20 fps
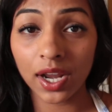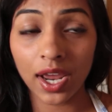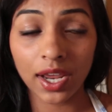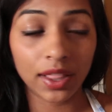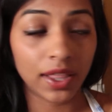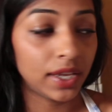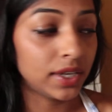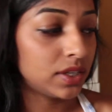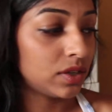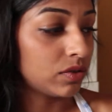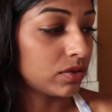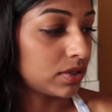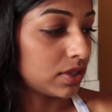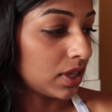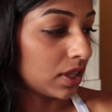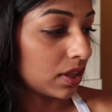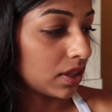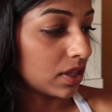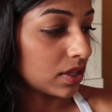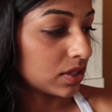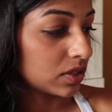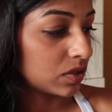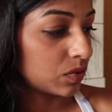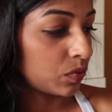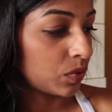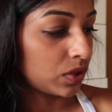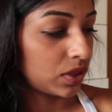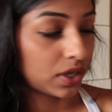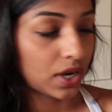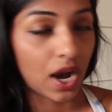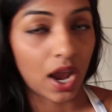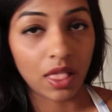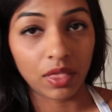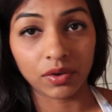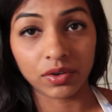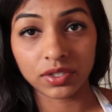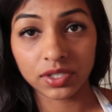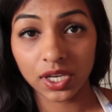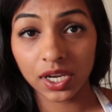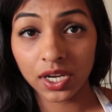I liked using this with the
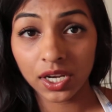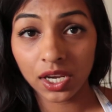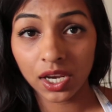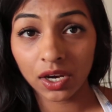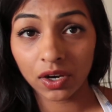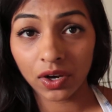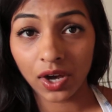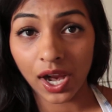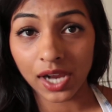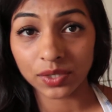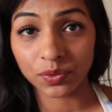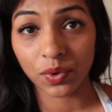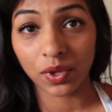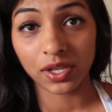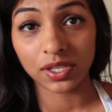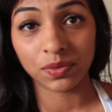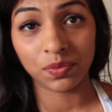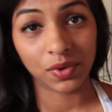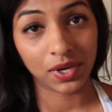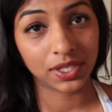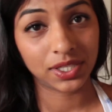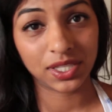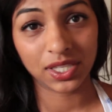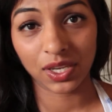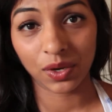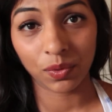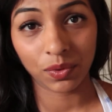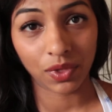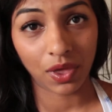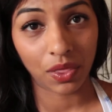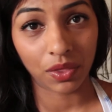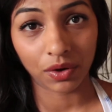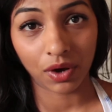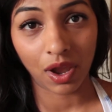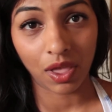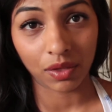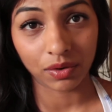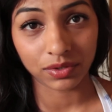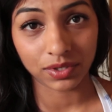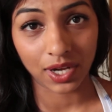colors in here as well as mixing it with other
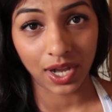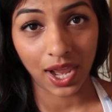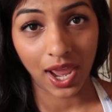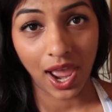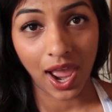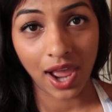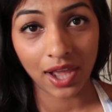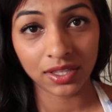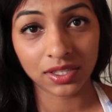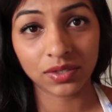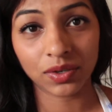colors that I had.